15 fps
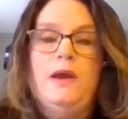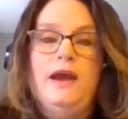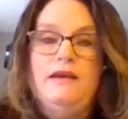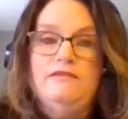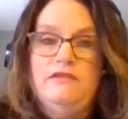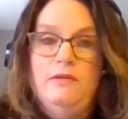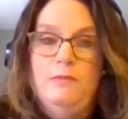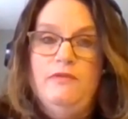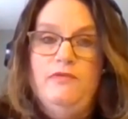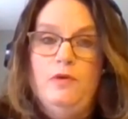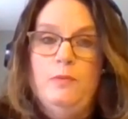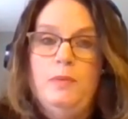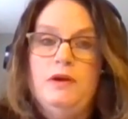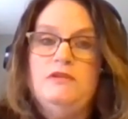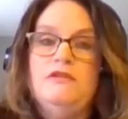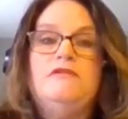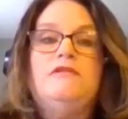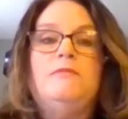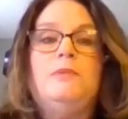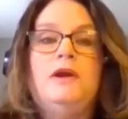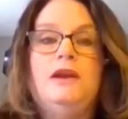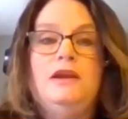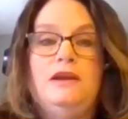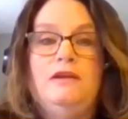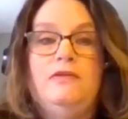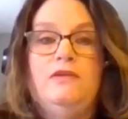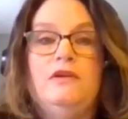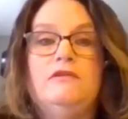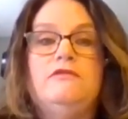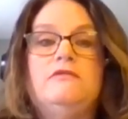ask them if they're participating
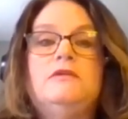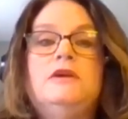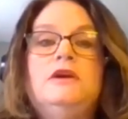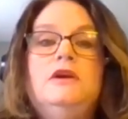in this.